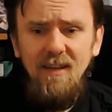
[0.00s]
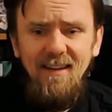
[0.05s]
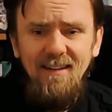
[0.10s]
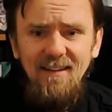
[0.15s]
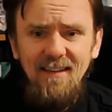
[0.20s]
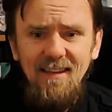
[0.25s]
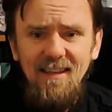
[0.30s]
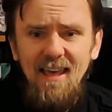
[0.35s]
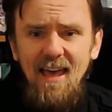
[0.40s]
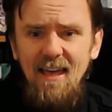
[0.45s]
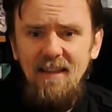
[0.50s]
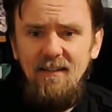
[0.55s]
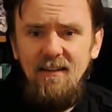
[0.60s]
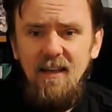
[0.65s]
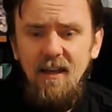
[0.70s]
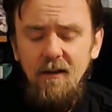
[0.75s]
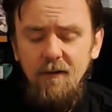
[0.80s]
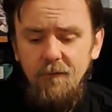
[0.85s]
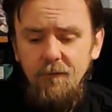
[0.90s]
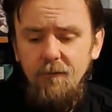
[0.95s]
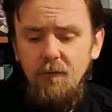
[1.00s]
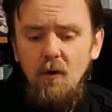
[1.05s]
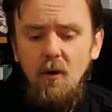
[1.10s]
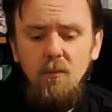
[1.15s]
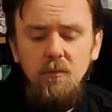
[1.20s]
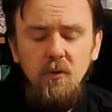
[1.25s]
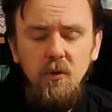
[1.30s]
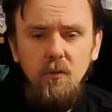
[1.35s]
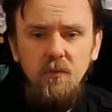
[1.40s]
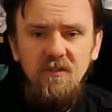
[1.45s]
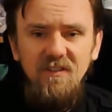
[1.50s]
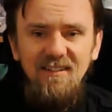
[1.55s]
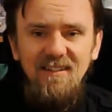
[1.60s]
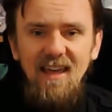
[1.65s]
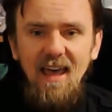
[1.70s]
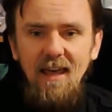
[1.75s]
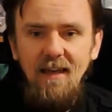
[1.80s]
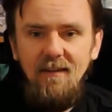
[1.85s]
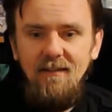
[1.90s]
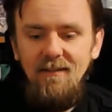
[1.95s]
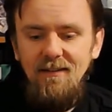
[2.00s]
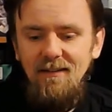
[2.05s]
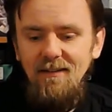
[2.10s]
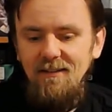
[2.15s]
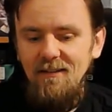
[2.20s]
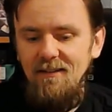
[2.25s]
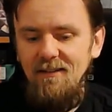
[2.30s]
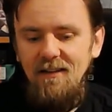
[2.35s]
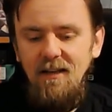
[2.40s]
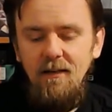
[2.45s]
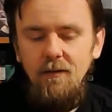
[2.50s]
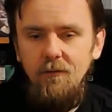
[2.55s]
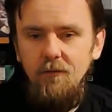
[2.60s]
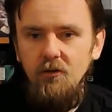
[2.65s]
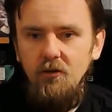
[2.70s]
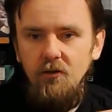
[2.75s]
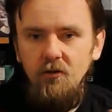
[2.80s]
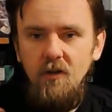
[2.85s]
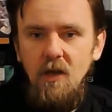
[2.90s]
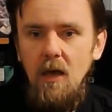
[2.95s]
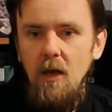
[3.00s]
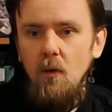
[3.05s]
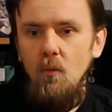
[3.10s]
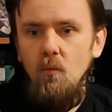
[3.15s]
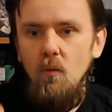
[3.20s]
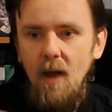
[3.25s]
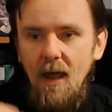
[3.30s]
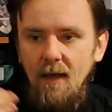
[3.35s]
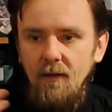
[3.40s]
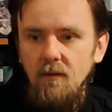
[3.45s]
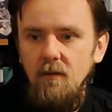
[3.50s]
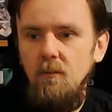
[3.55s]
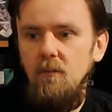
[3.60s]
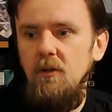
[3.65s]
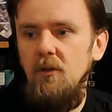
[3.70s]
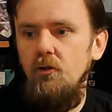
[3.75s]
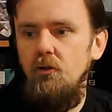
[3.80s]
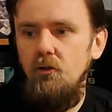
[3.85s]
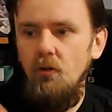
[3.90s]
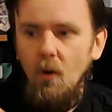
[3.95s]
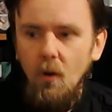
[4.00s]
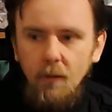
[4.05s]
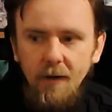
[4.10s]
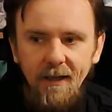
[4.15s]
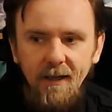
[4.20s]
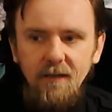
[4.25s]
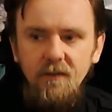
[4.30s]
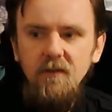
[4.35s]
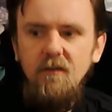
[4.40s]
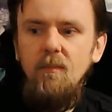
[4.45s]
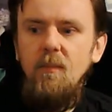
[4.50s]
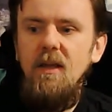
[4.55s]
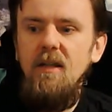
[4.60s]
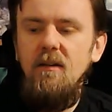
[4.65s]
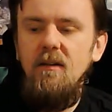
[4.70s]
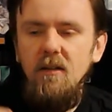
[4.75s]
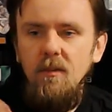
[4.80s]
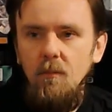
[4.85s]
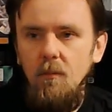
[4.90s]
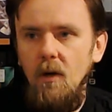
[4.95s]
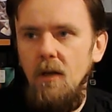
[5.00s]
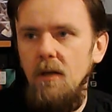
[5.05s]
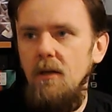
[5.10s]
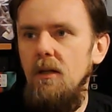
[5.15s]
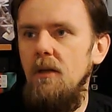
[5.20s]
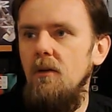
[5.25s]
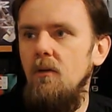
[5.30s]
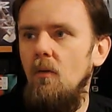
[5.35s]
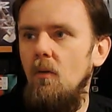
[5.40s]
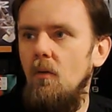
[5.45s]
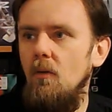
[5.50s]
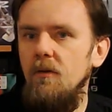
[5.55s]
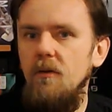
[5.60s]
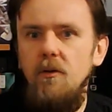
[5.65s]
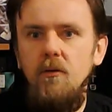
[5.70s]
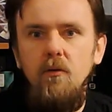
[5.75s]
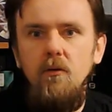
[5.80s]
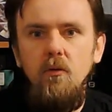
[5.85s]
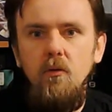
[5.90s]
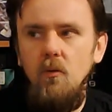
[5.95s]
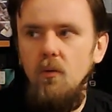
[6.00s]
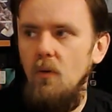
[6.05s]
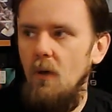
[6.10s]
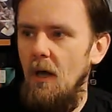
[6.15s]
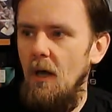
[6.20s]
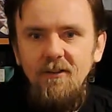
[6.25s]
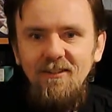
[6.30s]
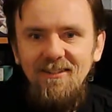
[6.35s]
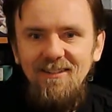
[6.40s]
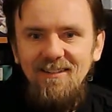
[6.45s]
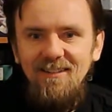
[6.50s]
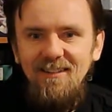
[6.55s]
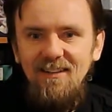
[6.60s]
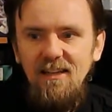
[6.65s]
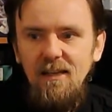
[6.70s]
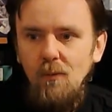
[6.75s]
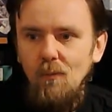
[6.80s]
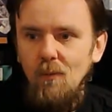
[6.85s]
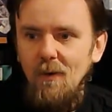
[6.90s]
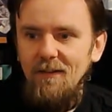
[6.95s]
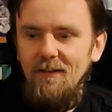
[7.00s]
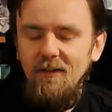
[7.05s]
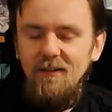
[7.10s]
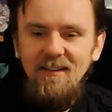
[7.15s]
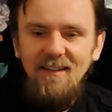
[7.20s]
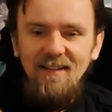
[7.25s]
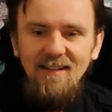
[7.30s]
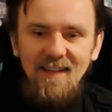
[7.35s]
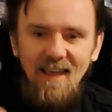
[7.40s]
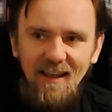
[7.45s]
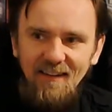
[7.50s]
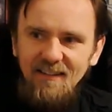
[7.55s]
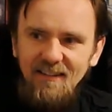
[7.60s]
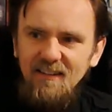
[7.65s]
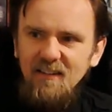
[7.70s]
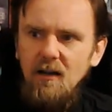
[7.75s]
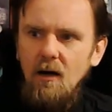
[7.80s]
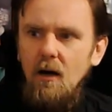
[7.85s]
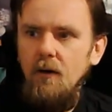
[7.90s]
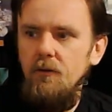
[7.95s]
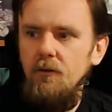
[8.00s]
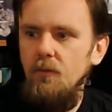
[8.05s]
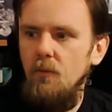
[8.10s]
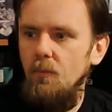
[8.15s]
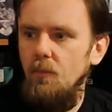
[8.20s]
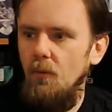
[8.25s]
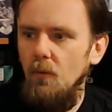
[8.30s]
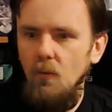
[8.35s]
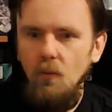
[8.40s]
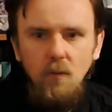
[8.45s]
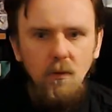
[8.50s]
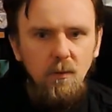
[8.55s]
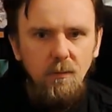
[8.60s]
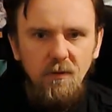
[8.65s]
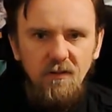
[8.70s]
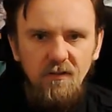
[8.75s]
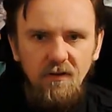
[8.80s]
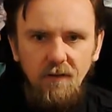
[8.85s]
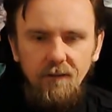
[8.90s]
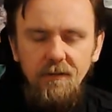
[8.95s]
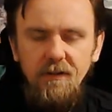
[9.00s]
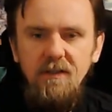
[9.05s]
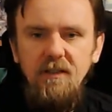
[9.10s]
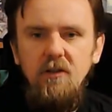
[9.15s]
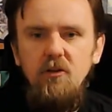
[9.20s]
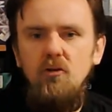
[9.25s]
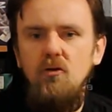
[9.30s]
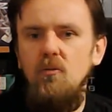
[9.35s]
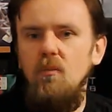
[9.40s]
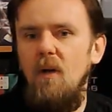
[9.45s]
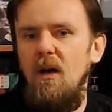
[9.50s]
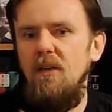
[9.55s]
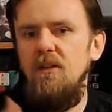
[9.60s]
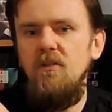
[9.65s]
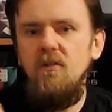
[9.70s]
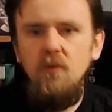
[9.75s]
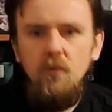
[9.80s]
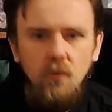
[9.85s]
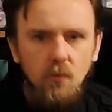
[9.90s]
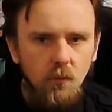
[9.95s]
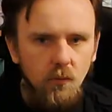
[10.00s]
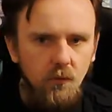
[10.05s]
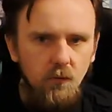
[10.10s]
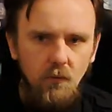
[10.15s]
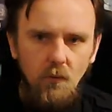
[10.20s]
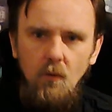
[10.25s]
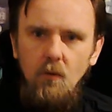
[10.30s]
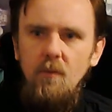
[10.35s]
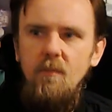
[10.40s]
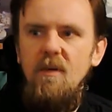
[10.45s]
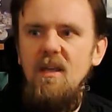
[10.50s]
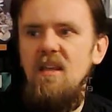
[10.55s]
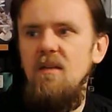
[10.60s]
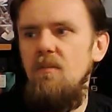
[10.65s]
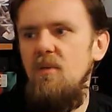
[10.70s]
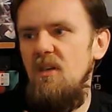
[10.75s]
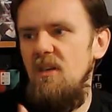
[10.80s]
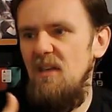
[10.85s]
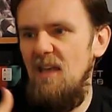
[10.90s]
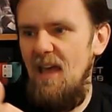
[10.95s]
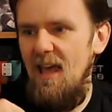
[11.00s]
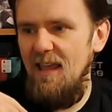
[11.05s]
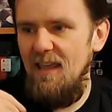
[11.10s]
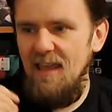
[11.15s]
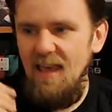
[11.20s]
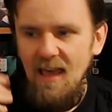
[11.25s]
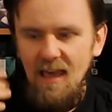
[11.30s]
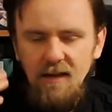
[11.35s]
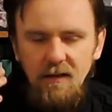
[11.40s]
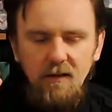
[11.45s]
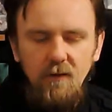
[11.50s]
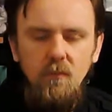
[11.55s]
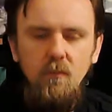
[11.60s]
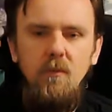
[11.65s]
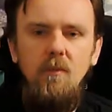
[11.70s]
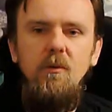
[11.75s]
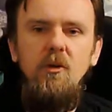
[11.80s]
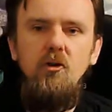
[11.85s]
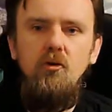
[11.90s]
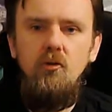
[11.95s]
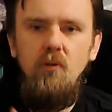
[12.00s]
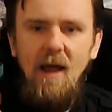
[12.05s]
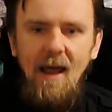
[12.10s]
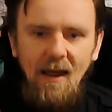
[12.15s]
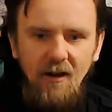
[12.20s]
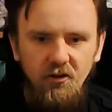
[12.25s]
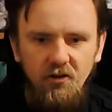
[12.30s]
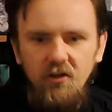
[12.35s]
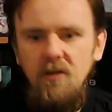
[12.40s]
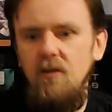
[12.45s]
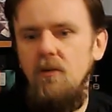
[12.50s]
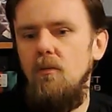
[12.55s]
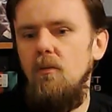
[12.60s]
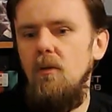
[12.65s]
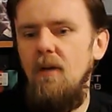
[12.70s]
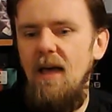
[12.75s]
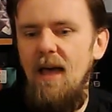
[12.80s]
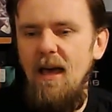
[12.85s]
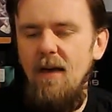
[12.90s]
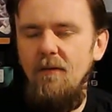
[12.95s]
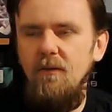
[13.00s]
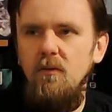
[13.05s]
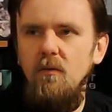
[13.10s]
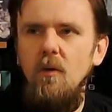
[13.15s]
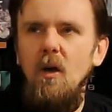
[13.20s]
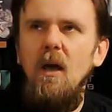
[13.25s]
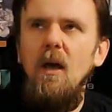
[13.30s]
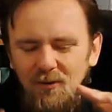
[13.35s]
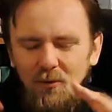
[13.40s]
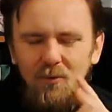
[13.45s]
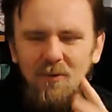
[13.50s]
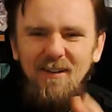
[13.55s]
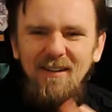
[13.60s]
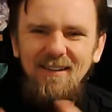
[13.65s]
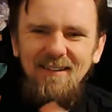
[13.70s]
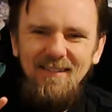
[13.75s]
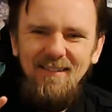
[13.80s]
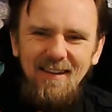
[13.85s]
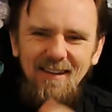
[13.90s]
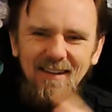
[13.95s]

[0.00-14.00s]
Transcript: you can get from those decks instead of just randomly drawing and spending money in order to see whether the next card you pull will be something that you might use, or maybe again it will be trash and you'll have to. So